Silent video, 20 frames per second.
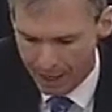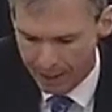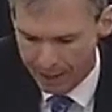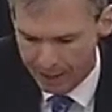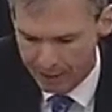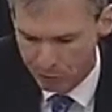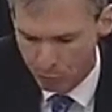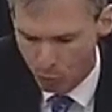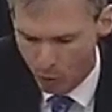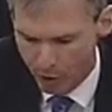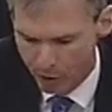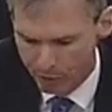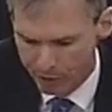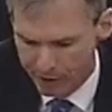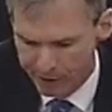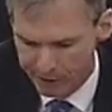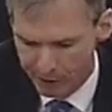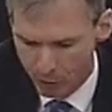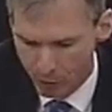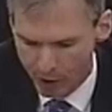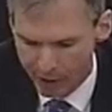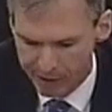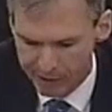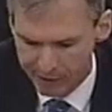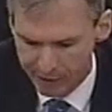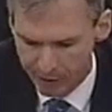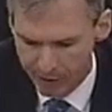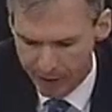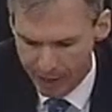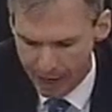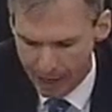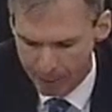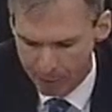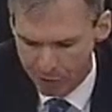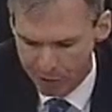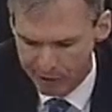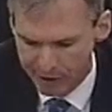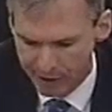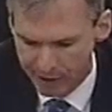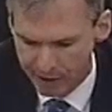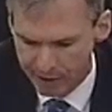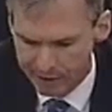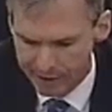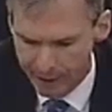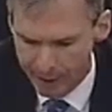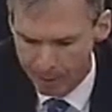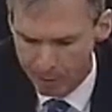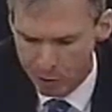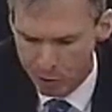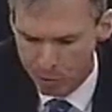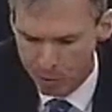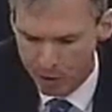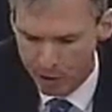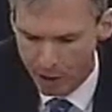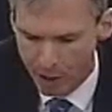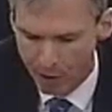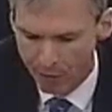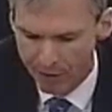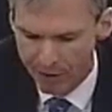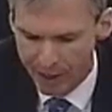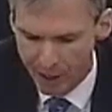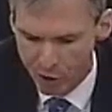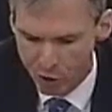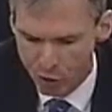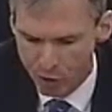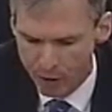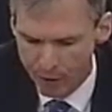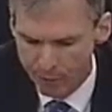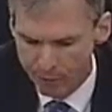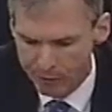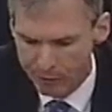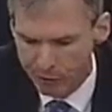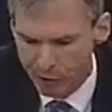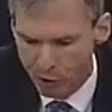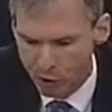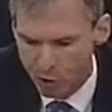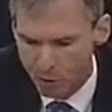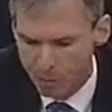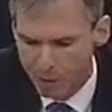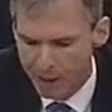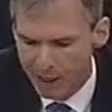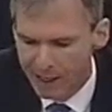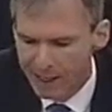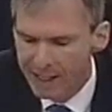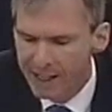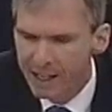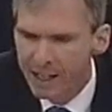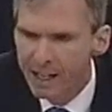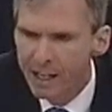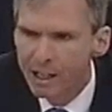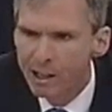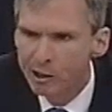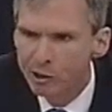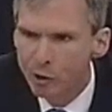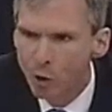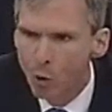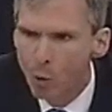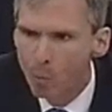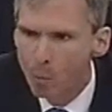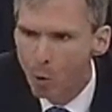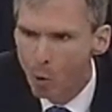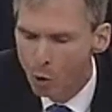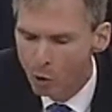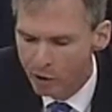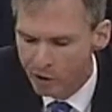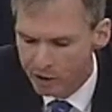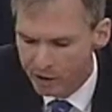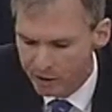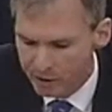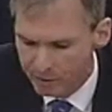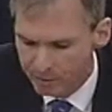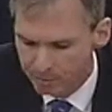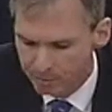That is one reason why considering options like the establishment of a national infrastructure bank is so important.